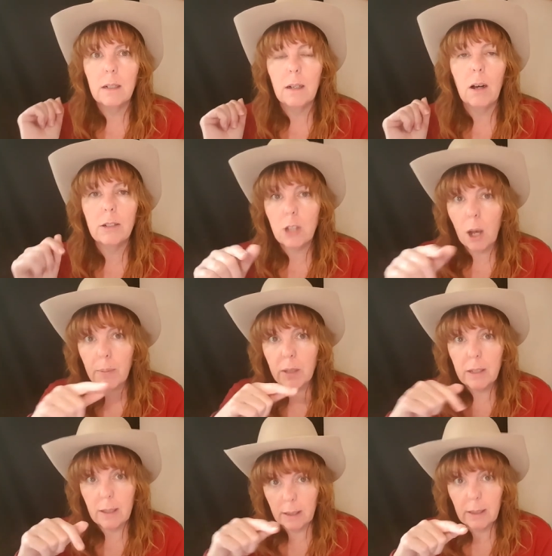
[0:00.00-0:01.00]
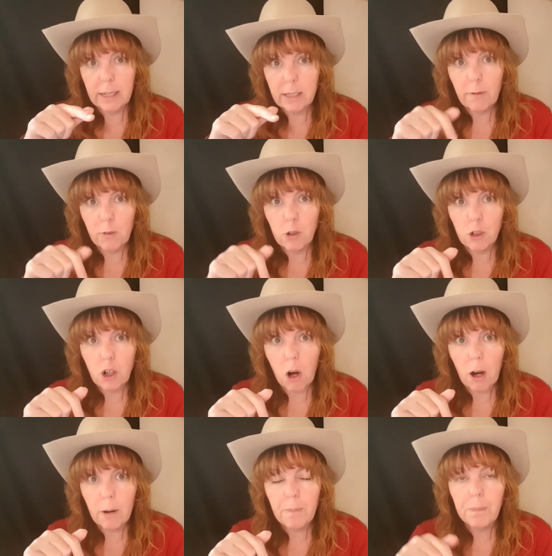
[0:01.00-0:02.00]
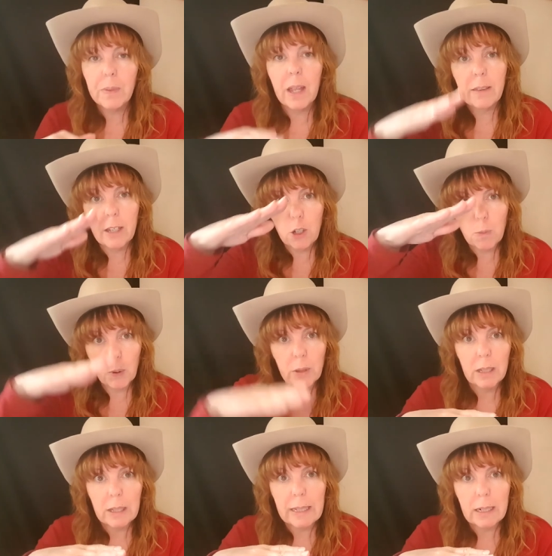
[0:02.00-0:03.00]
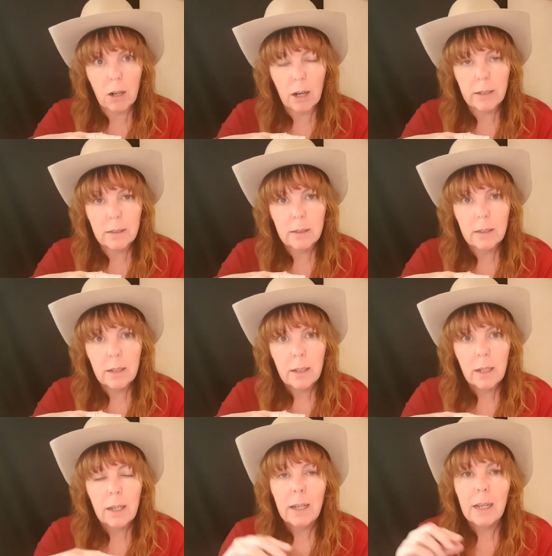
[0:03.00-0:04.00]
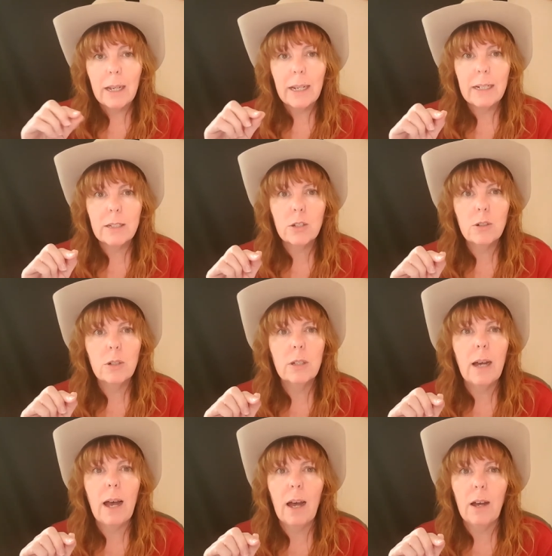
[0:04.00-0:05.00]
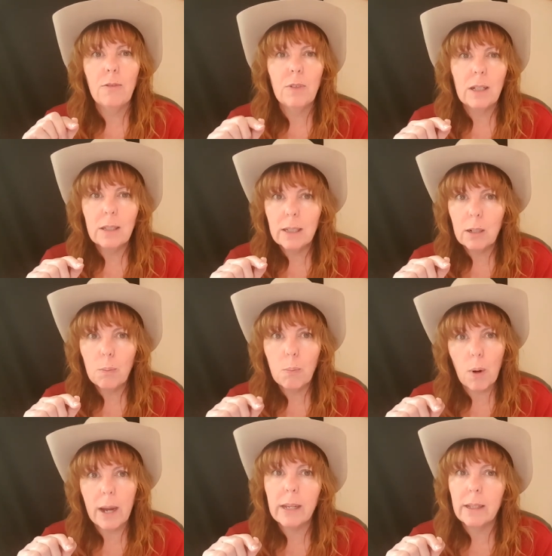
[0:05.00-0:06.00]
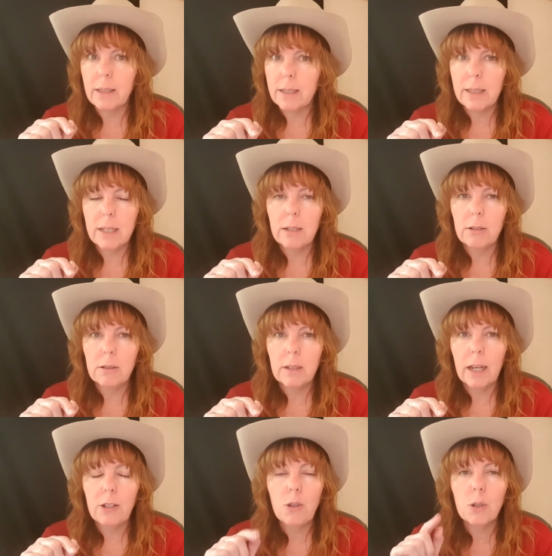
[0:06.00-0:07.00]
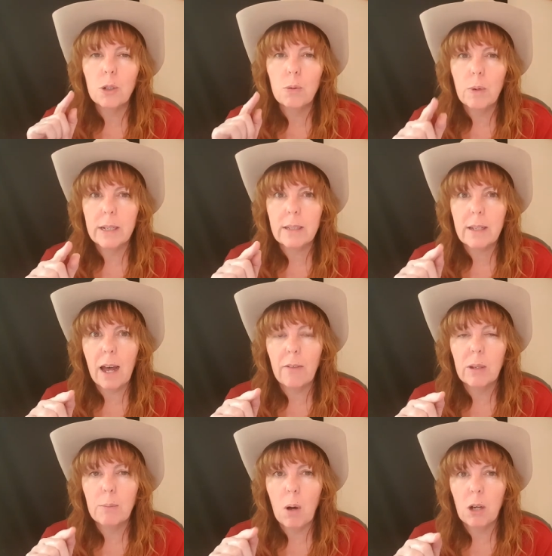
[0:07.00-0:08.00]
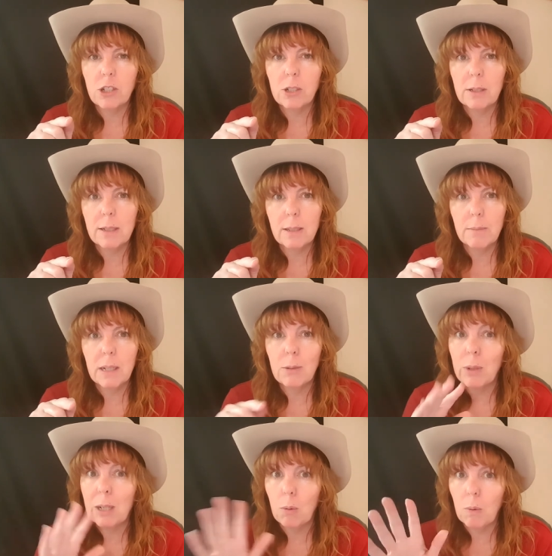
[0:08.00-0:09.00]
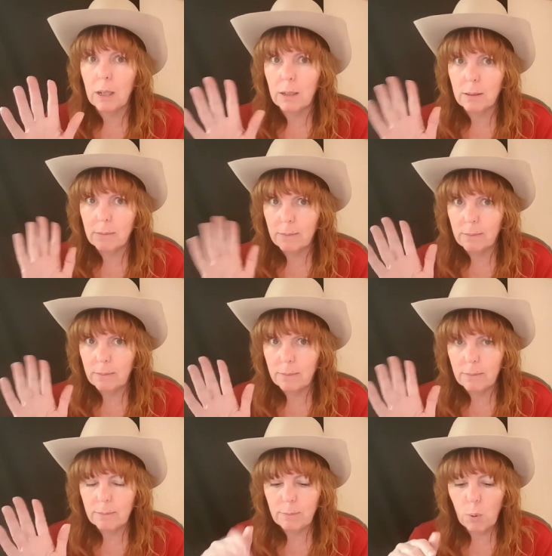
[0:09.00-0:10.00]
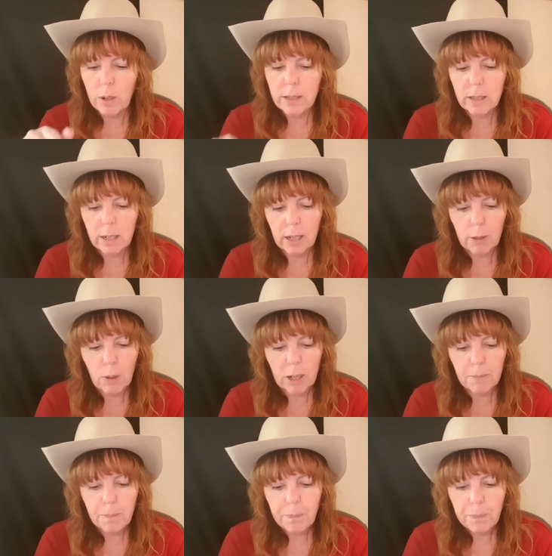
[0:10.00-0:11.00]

on top of the lids of your jar, and then you put the lid on, it's going to have a little break in the seal, and you could risk having botulism, and we don't want to poison anyone.